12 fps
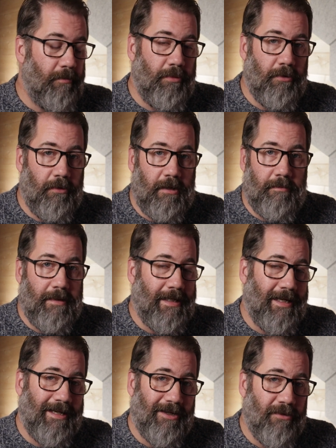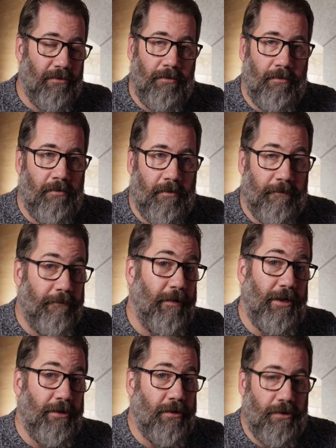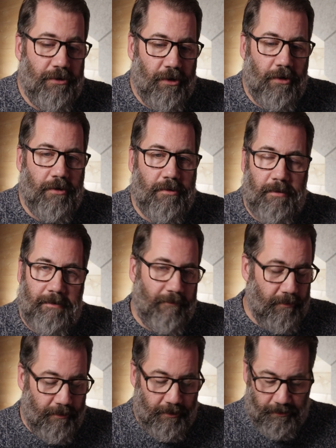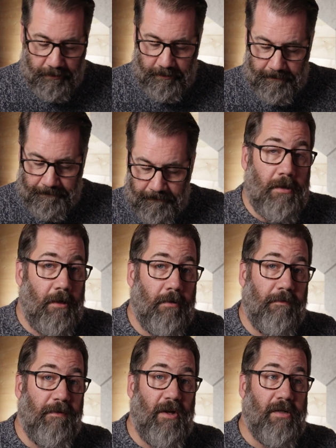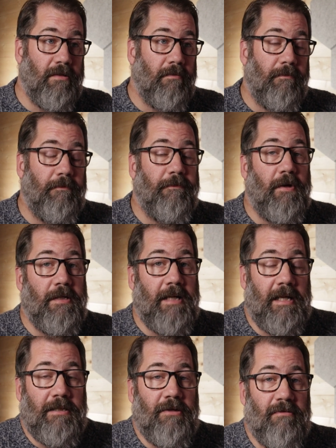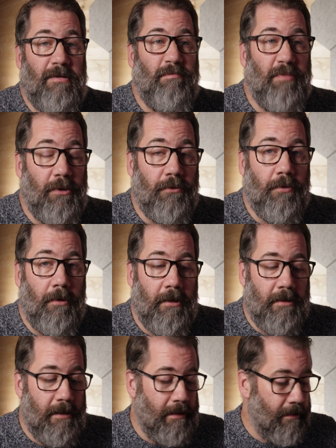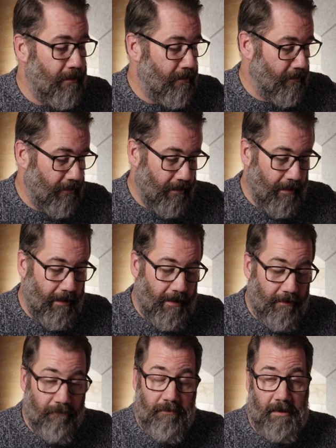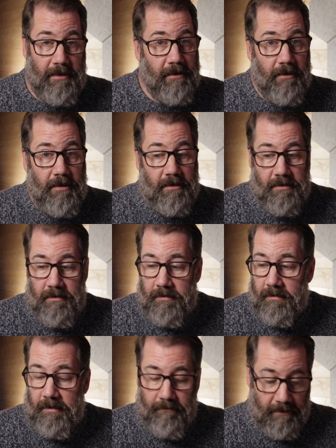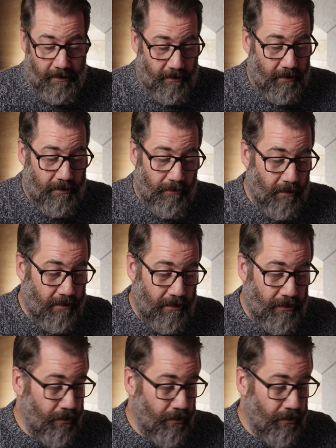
purely mechanical friction shocks, whatever you want to call them. So first category, build quality, really nice. They're really nice quality